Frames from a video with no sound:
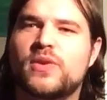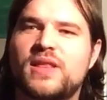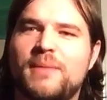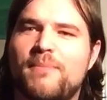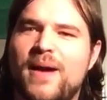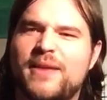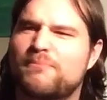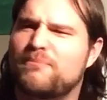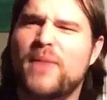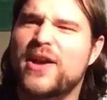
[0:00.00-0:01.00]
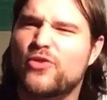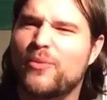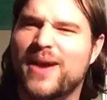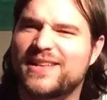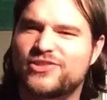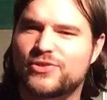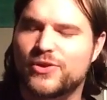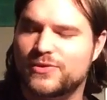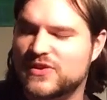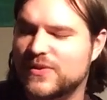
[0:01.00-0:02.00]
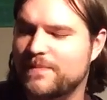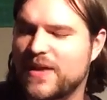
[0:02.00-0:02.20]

really micromanage your notes.